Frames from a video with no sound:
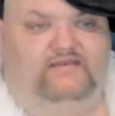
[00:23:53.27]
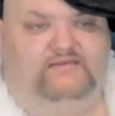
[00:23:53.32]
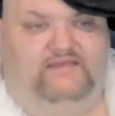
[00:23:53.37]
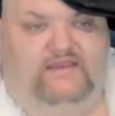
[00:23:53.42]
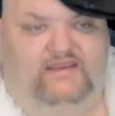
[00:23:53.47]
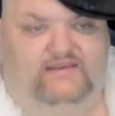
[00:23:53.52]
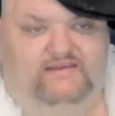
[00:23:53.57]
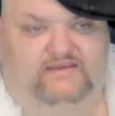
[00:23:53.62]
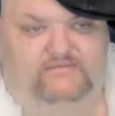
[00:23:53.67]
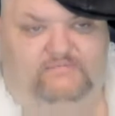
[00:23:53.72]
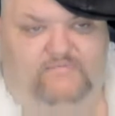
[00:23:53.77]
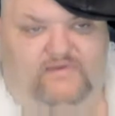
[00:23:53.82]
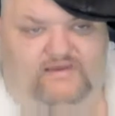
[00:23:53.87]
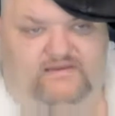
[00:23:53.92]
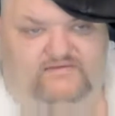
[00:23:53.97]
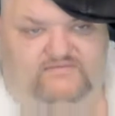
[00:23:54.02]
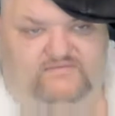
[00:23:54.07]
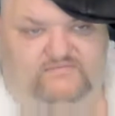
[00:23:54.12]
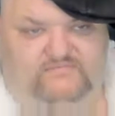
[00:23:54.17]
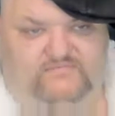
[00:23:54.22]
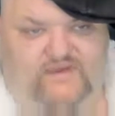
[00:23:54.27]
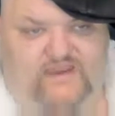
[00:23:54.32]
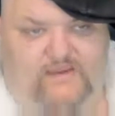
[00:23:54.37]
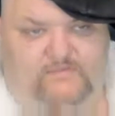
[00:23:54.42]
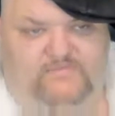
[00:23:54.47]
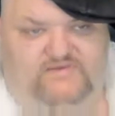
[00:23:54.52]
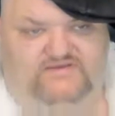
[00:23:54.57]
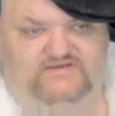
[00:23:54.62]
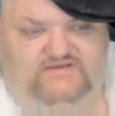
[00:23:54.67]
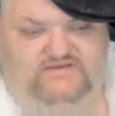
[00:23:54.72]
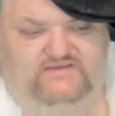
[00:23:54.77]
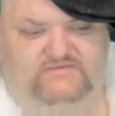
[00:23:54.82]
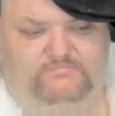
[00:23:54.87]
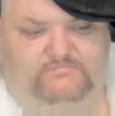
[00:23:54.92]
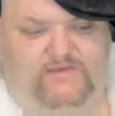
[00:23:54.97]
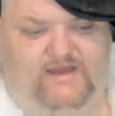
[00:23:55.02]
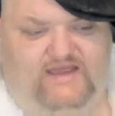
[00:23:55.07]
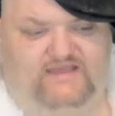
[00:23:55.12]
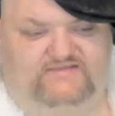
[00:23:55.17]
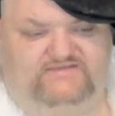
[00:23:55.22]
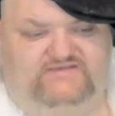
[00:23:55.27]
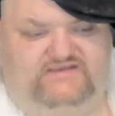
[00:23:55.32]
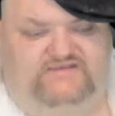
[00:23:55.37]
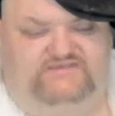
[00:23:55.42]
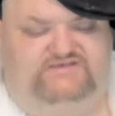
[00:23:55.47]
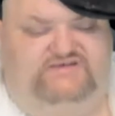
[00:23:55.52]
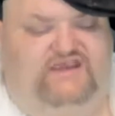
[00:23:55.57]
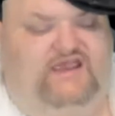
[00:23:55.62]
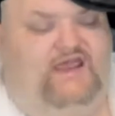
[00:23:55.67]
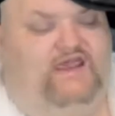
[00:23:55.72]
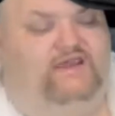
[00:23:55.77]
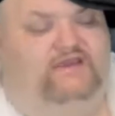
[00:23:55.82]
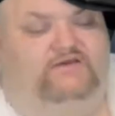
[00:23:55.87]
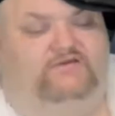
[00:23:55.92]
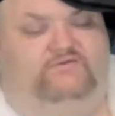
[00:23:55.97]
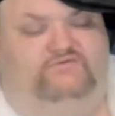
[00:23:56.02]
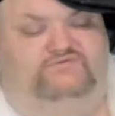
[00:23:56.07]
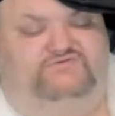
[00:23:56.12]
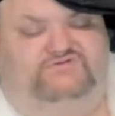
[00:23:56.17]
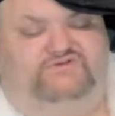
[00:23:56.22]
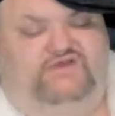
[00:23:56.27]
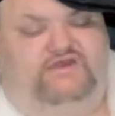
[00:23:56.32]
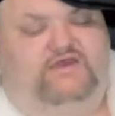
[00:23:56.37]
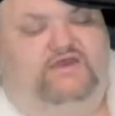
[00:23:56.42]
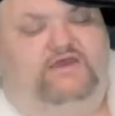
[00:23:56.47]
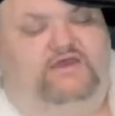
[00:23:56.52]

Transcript: Think he makes some damage because he bites at your ankles.